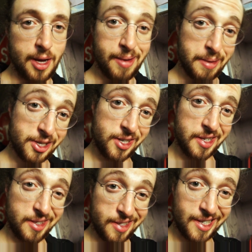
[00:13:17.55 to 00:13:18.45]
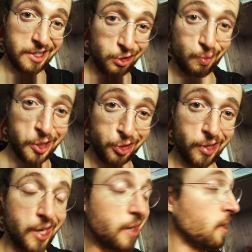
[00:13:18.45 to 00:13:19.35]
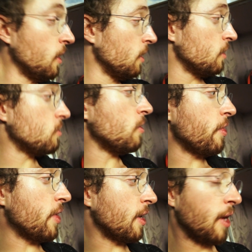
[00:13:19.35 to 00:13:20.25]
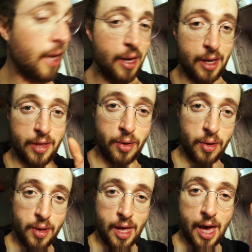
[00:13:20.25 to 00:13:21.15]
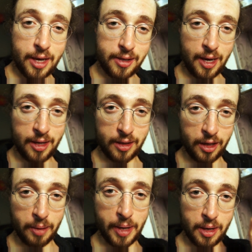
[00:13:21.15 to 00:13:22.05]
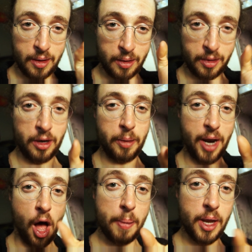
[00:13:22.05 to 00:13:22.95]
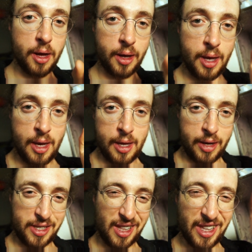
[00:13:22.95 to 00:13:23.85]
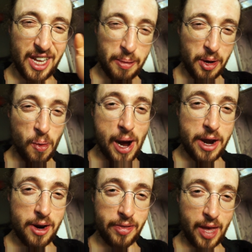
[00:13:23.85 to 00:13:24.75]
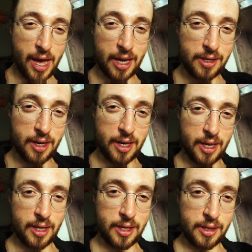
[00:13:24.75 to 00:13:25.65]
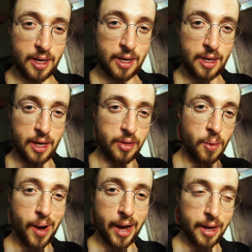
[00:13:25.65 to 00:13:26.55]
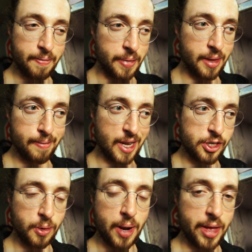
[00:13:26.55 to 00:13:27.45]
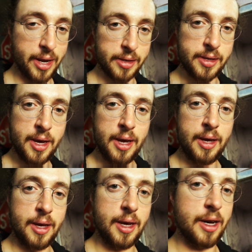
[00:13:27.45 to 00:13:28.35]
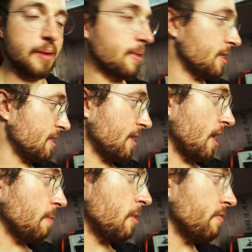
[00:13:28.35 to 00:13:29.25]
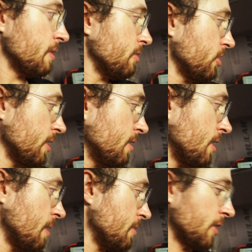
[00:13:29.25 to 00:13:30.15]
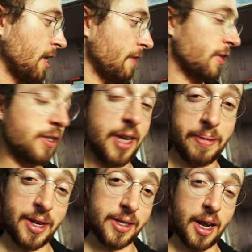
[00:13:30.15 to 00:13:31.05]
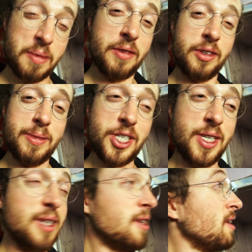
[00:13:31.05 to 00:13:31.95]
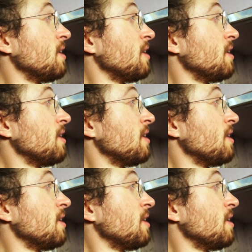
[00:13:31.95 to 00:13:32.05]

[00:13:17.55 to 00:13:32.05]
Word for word: Now my machine is not super straight, so I think in the X it's a little bit a little bit oblong. I think it's a little bit wider in the X than it is in the Y. I'm not sure why that is. Um, it's just not a perfect machine. I'm just going to have to accept that it's not a perfect machine.